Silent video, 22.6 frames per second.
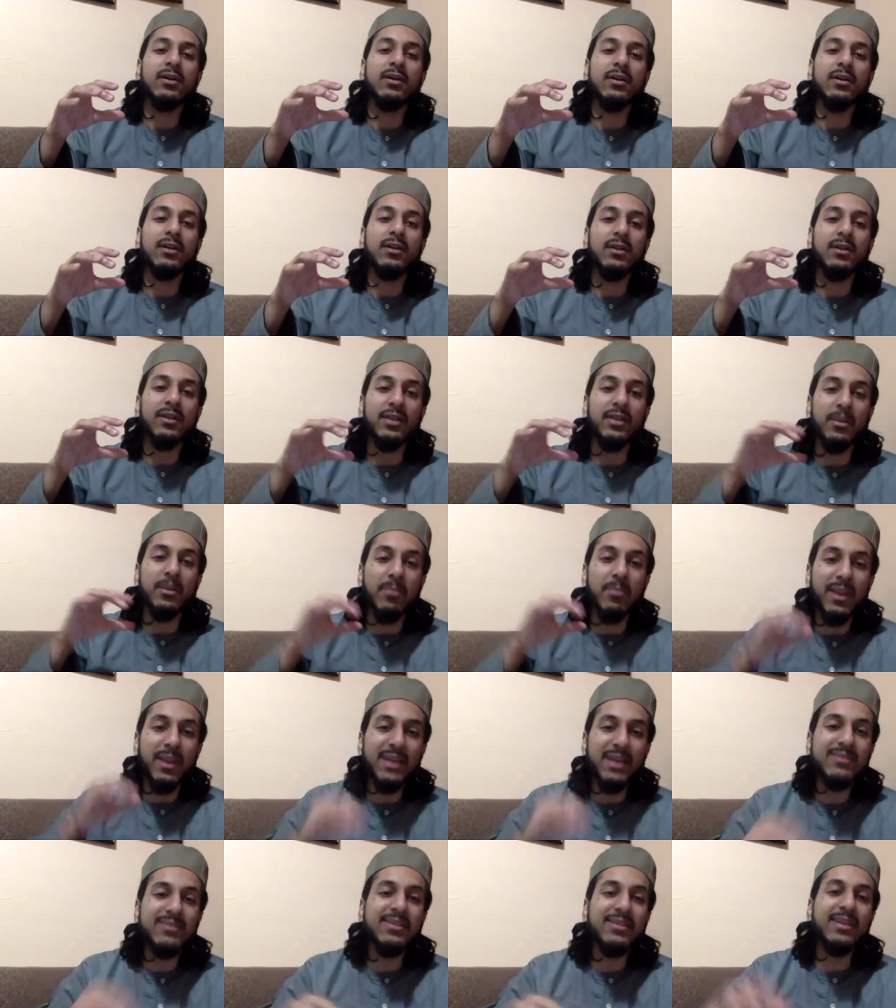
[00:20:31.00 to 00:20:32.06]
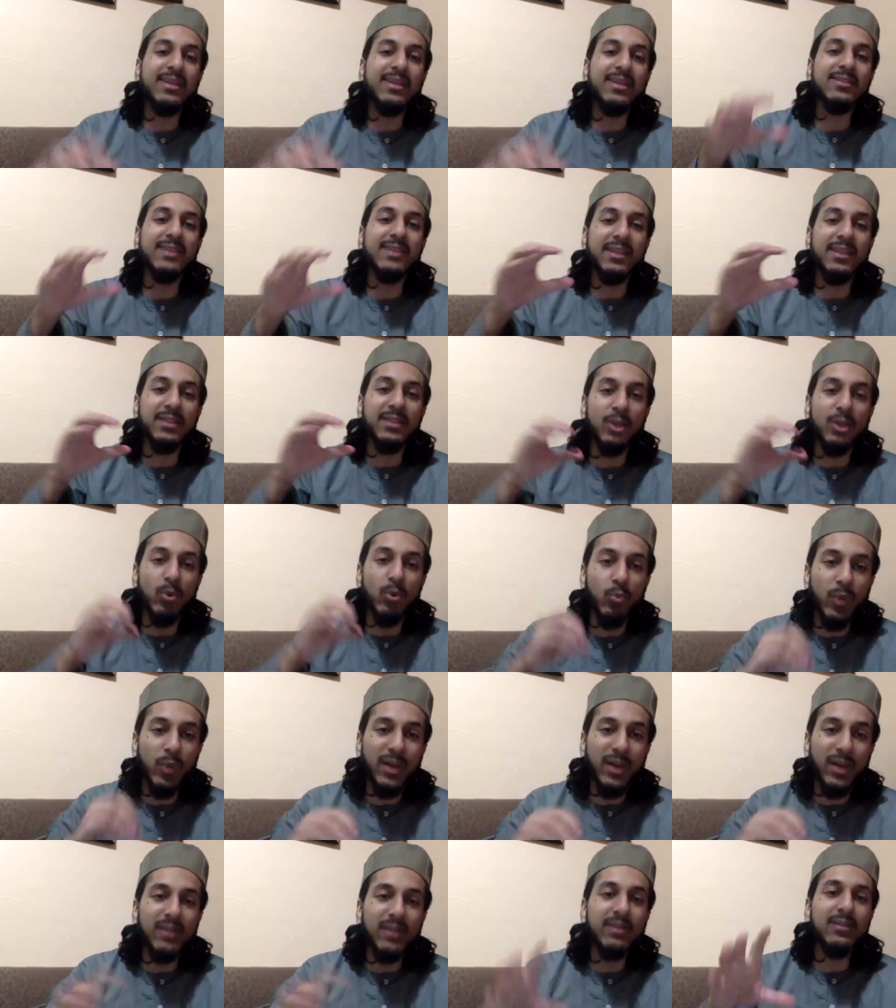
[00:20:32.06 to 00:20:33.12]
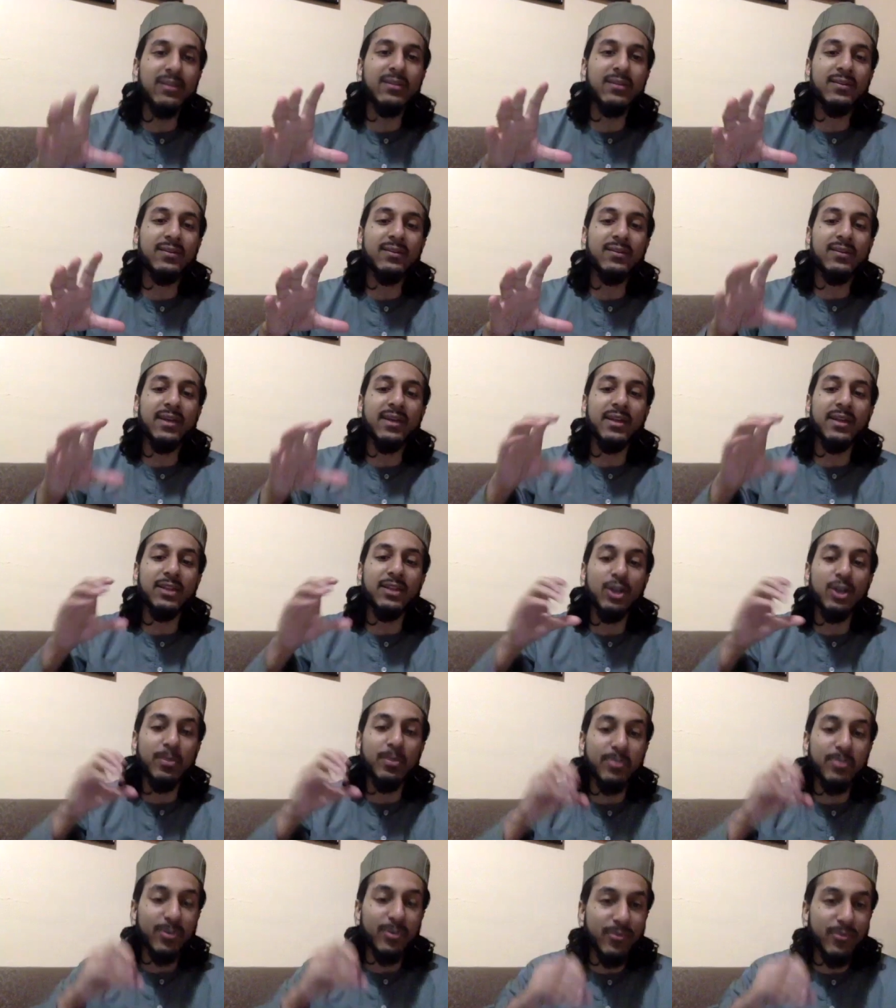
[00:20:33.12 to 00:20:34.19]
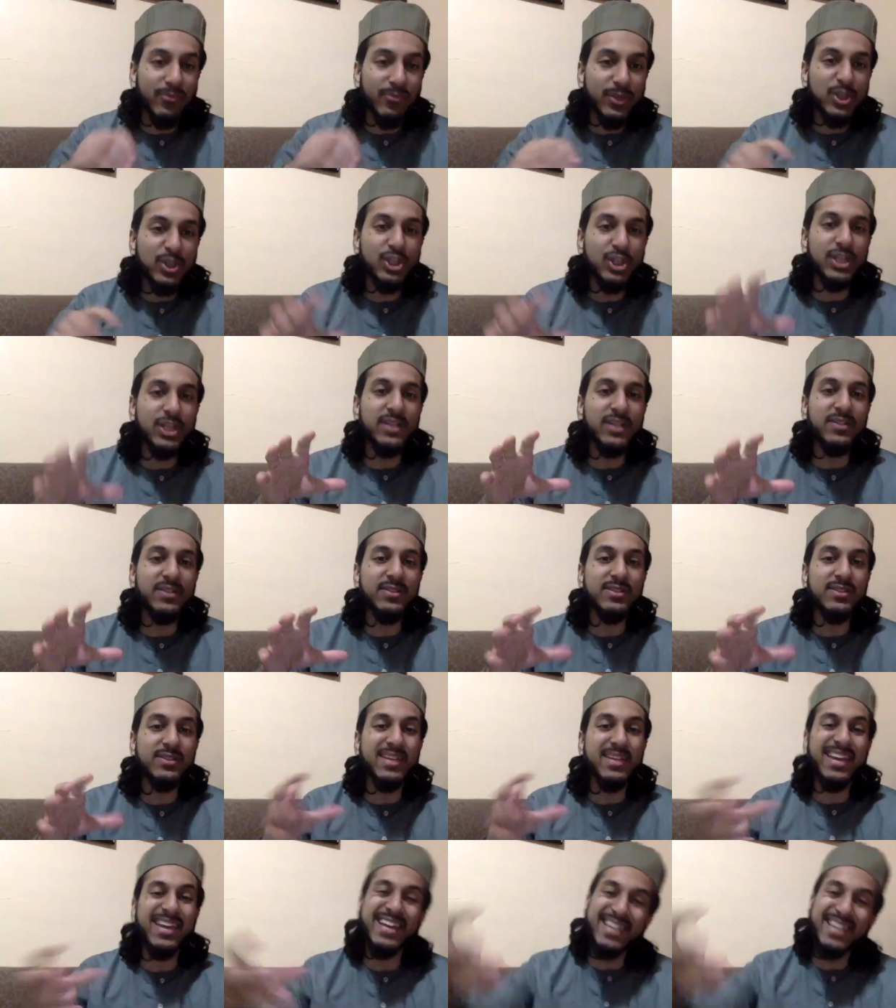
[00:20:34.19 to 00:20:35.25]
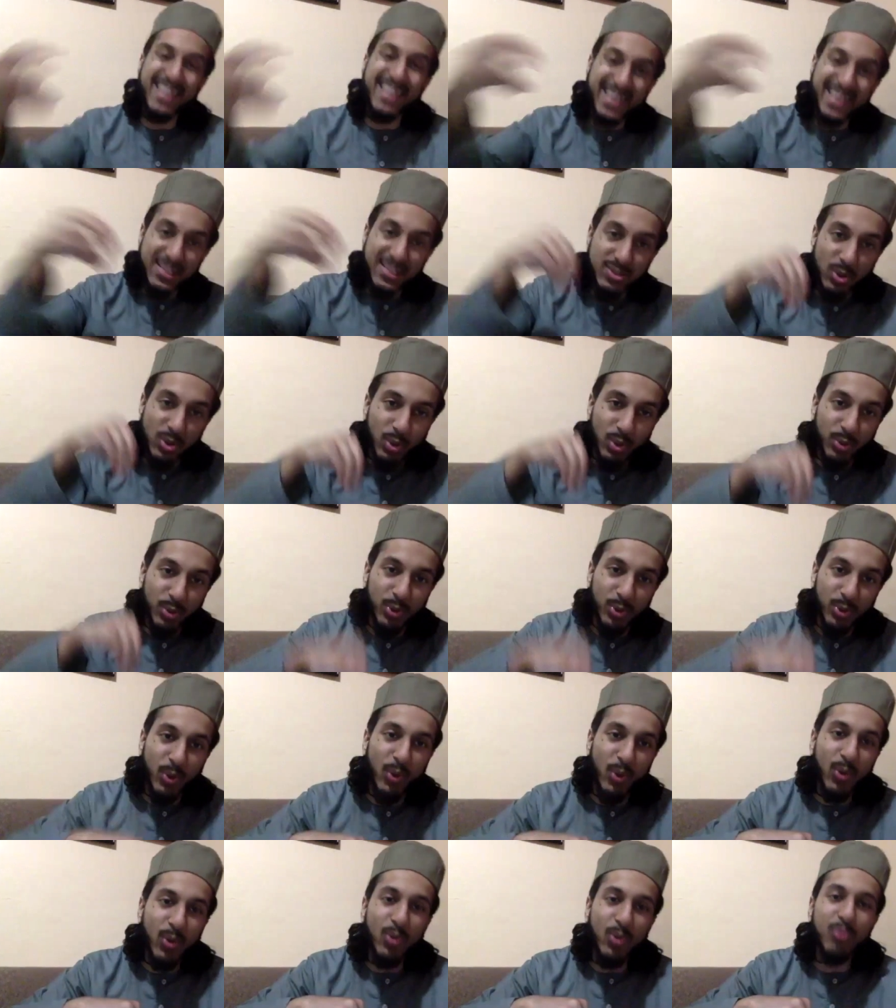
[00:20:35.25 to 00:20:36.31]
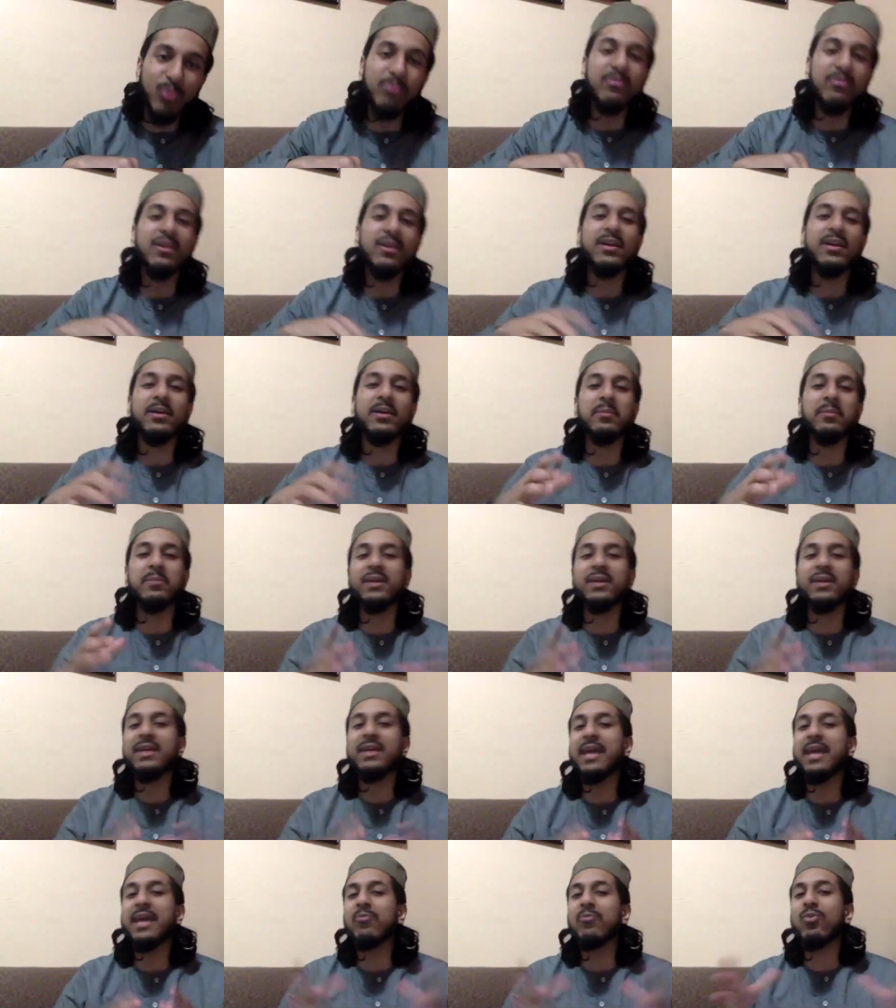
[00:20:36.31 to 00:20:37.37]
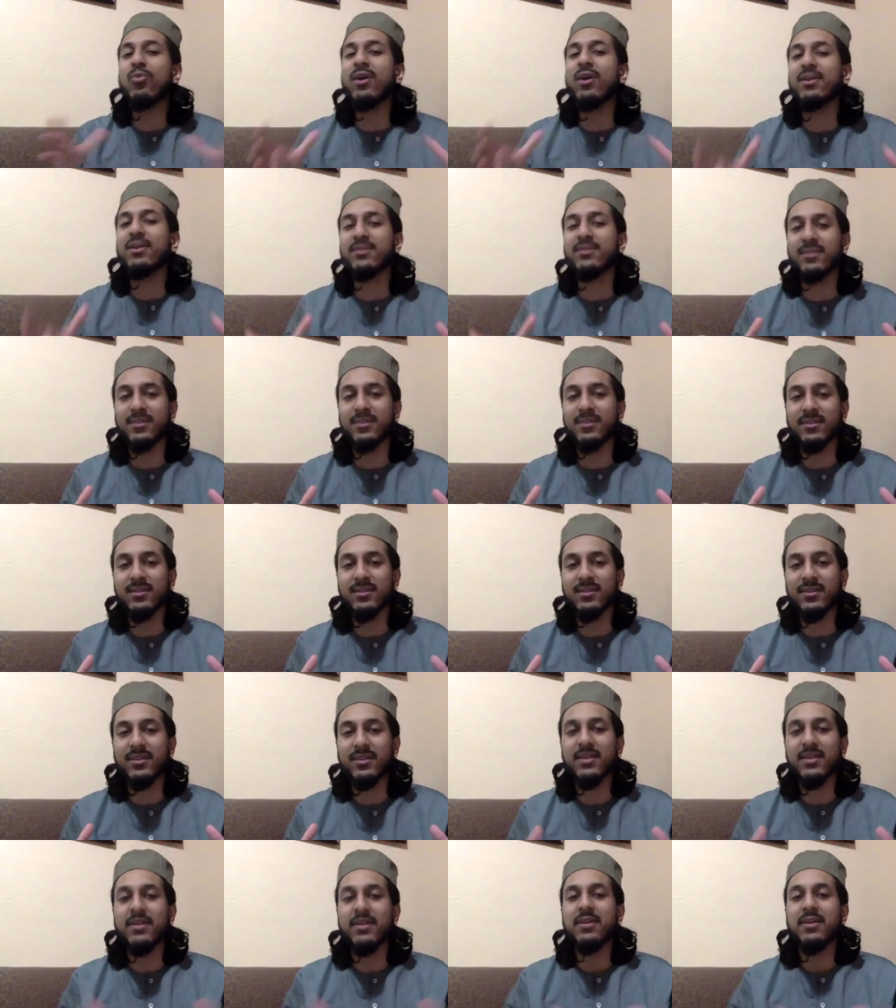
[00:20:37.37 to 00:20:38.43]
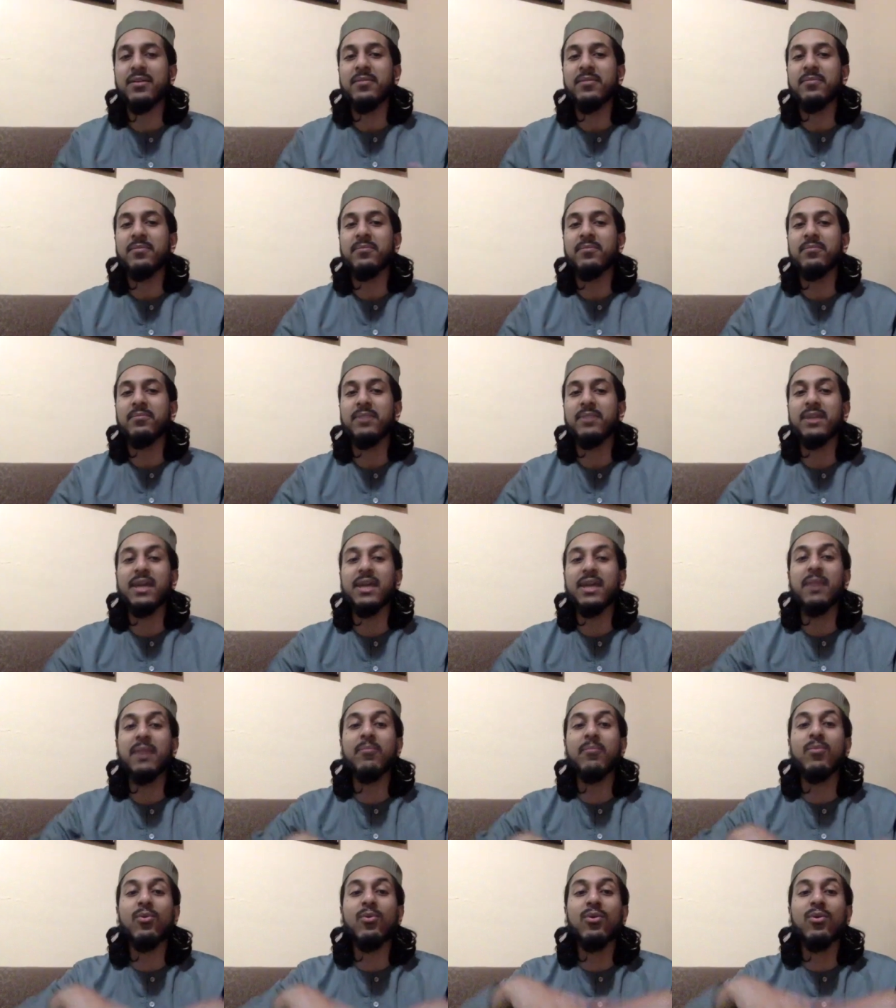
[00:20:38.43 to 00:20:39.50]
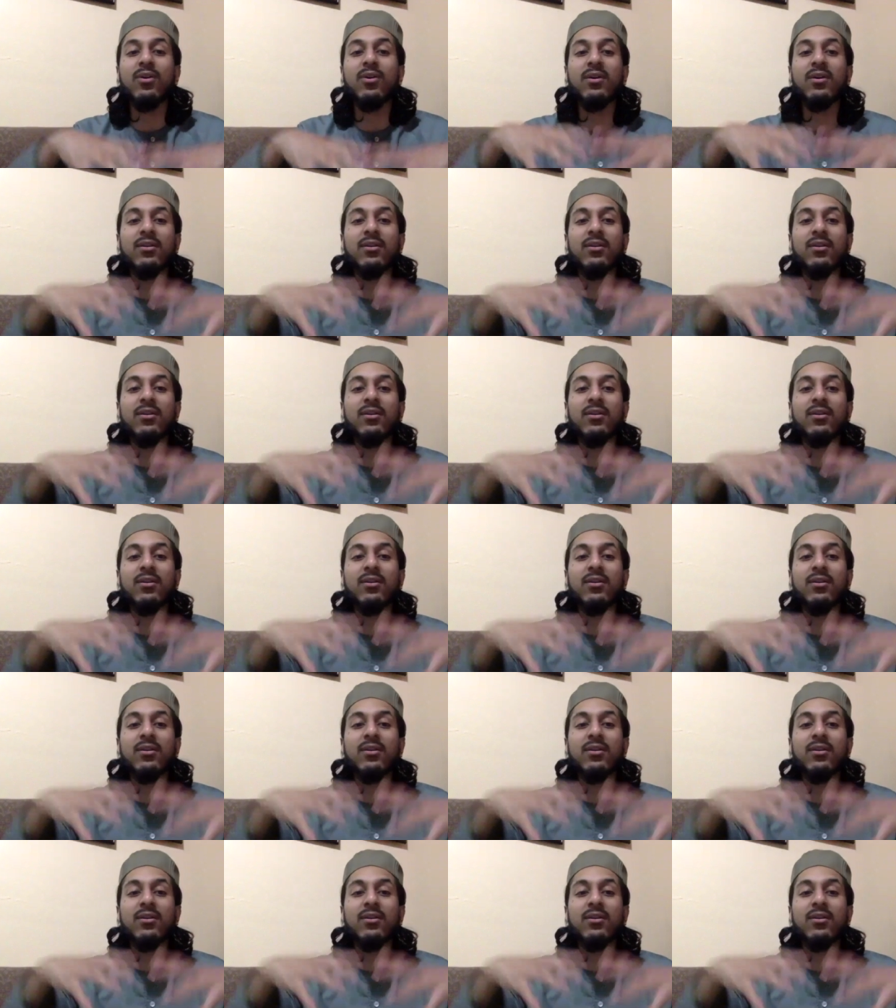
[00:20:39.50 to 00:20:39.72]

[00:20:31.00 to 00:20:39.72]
blessings and the wealth and the provisions in his own home became what? Became more